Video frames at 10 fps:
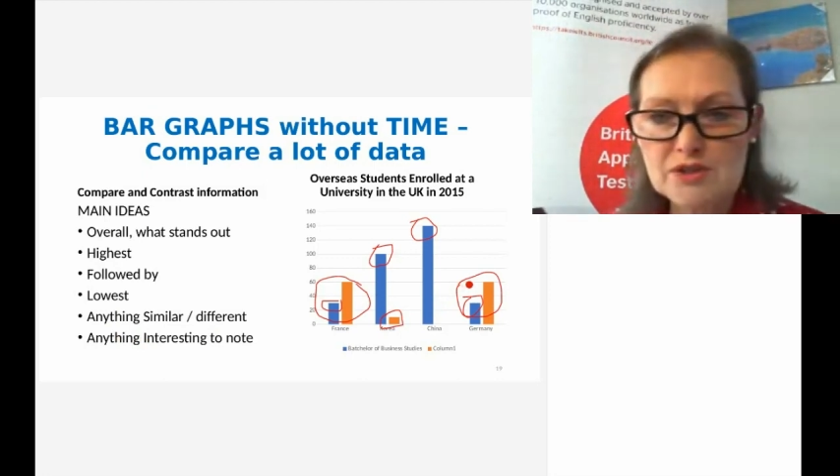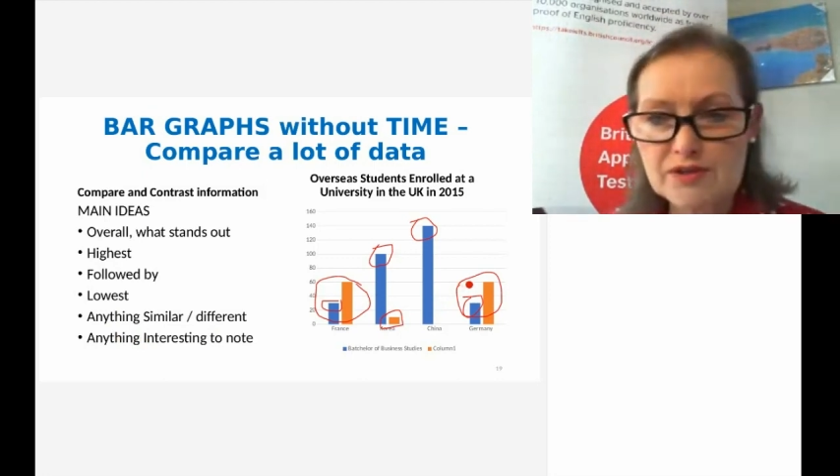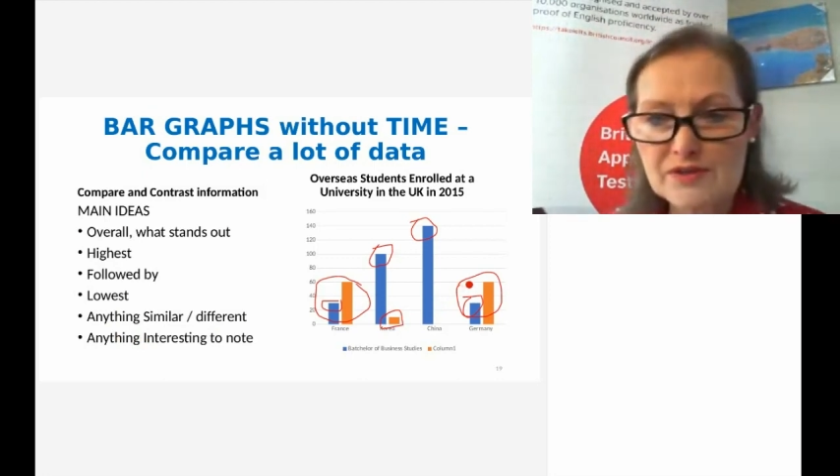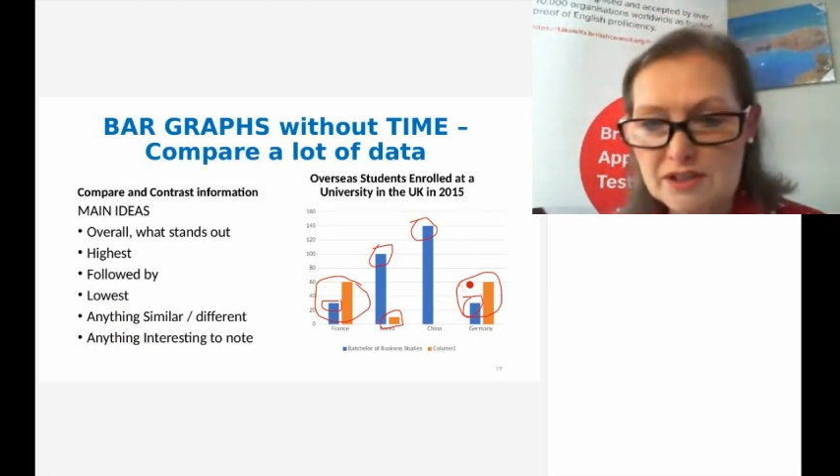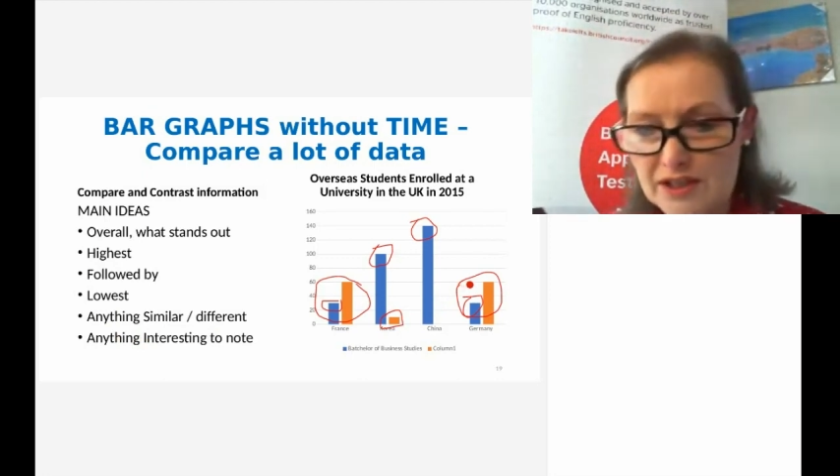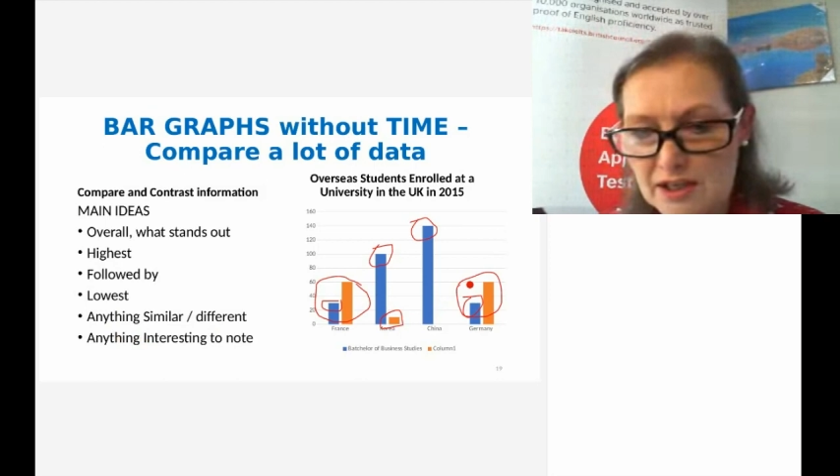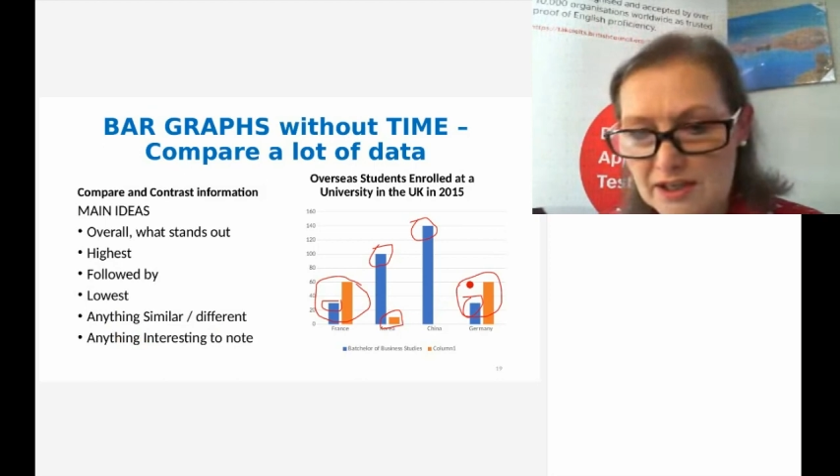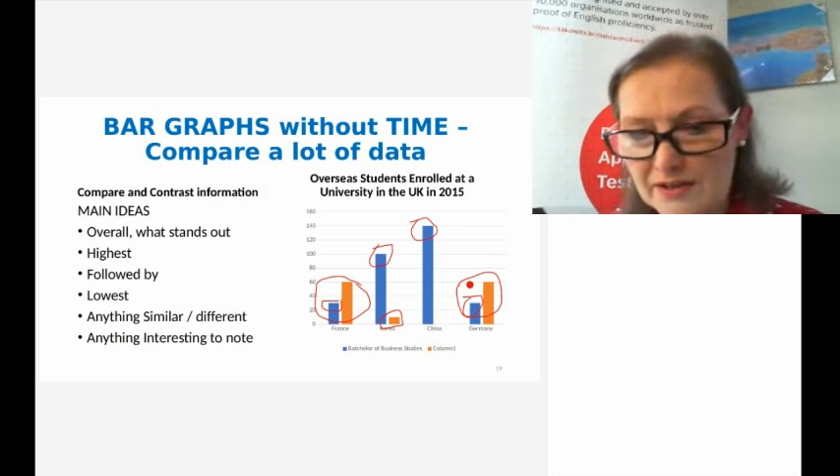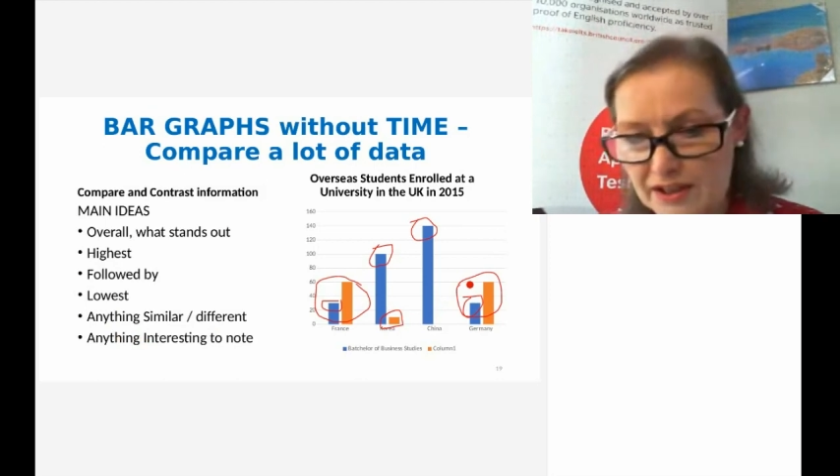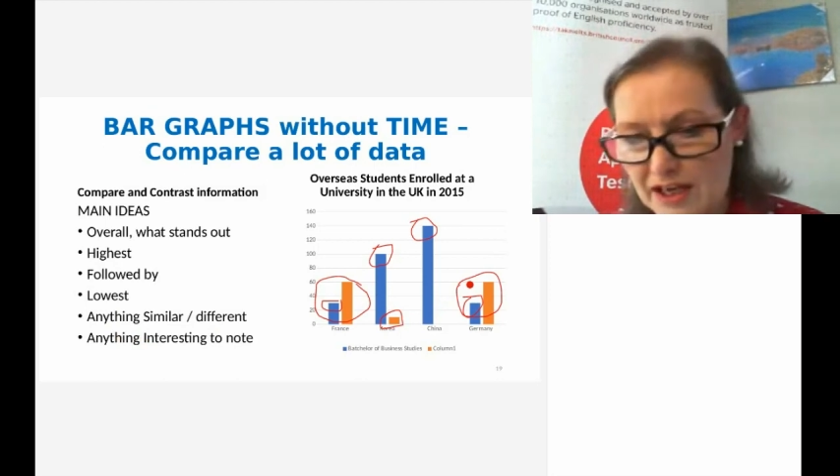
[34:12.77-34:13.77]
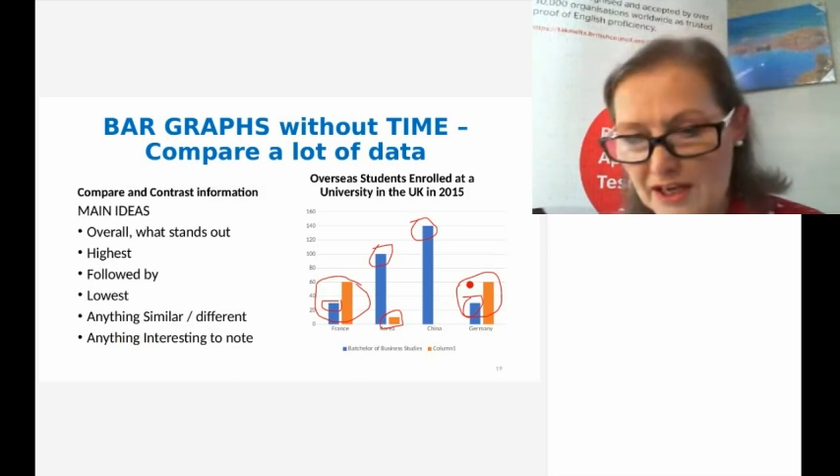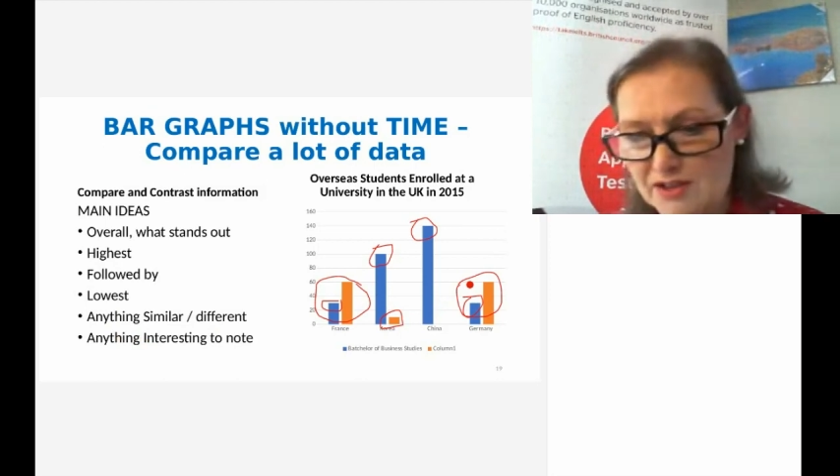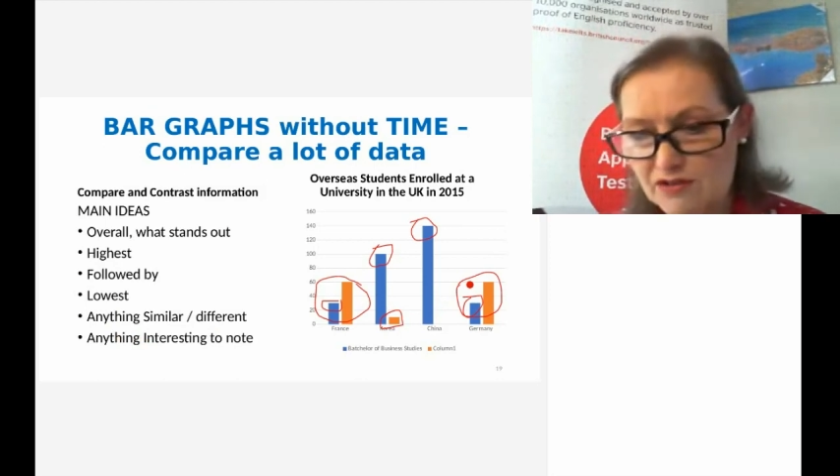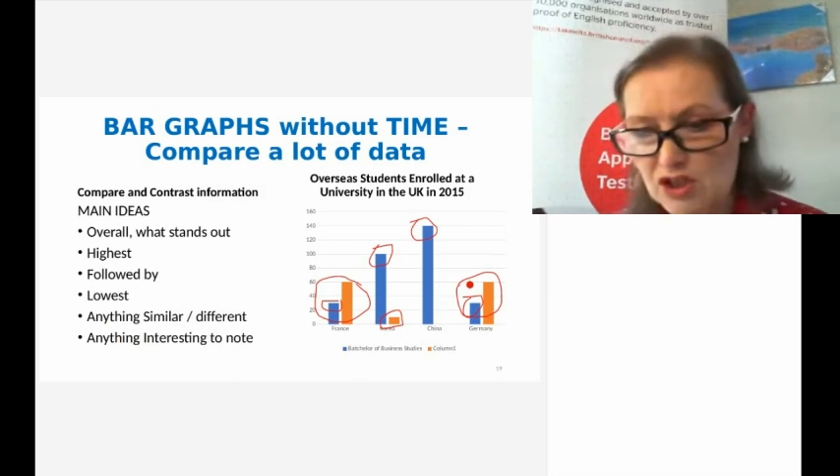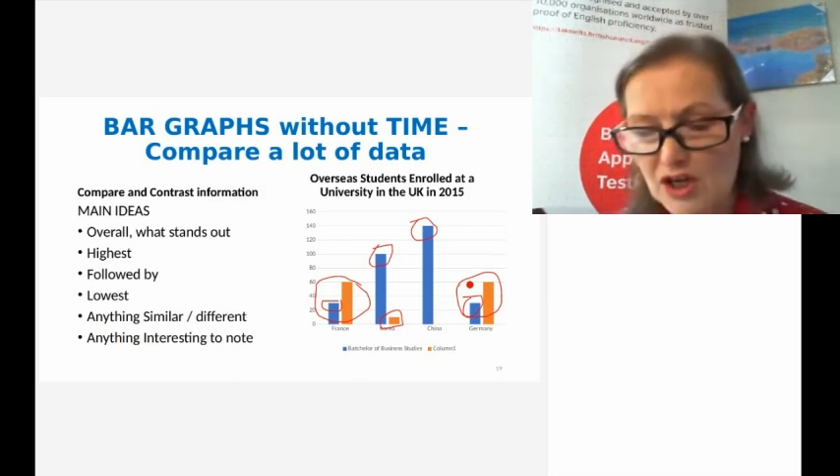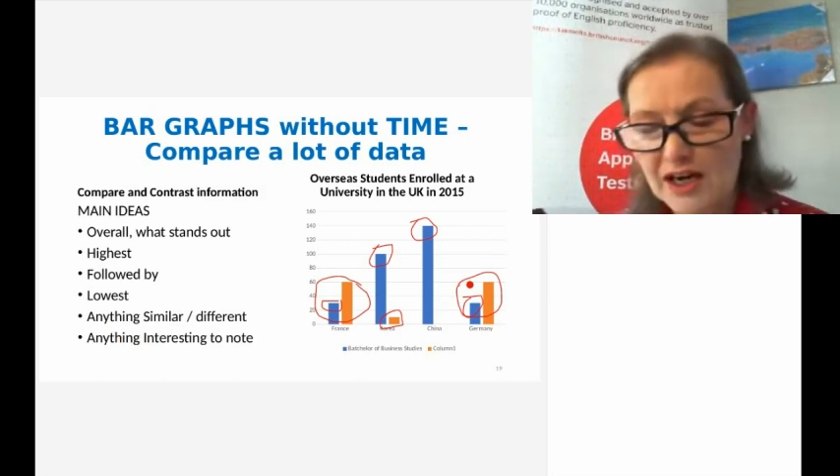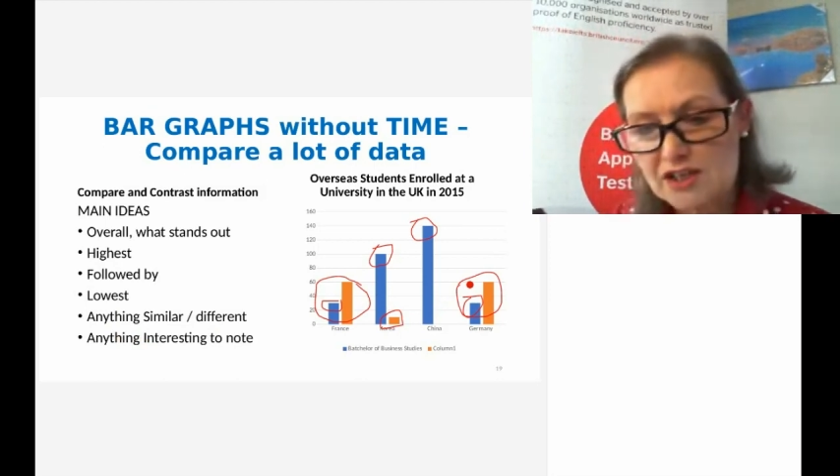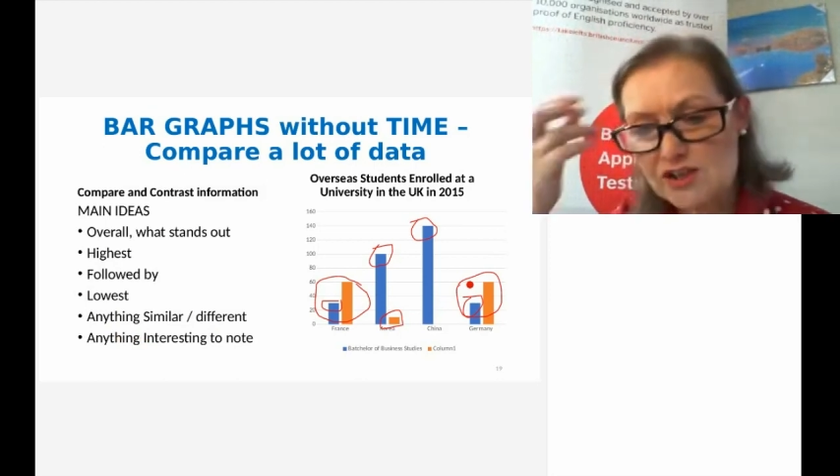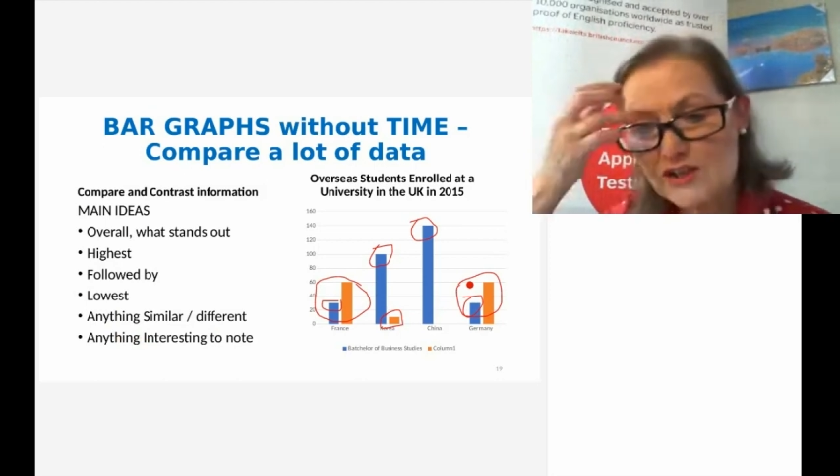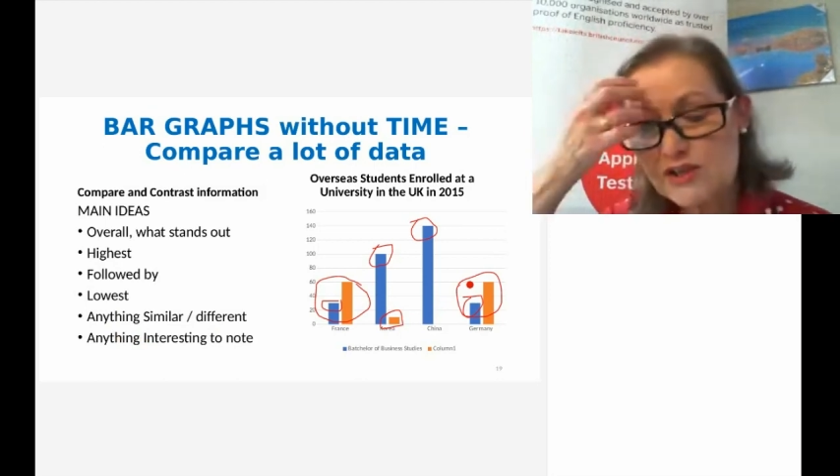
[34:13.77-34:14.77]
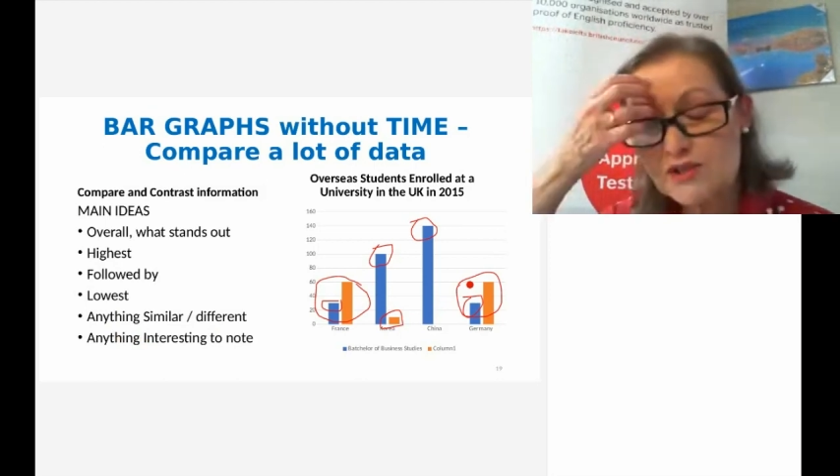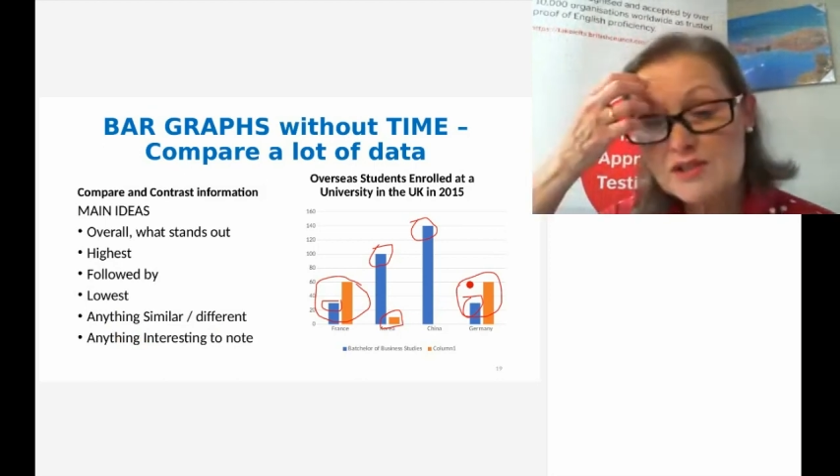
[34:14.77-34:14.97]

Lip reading: in the case of Chinese students,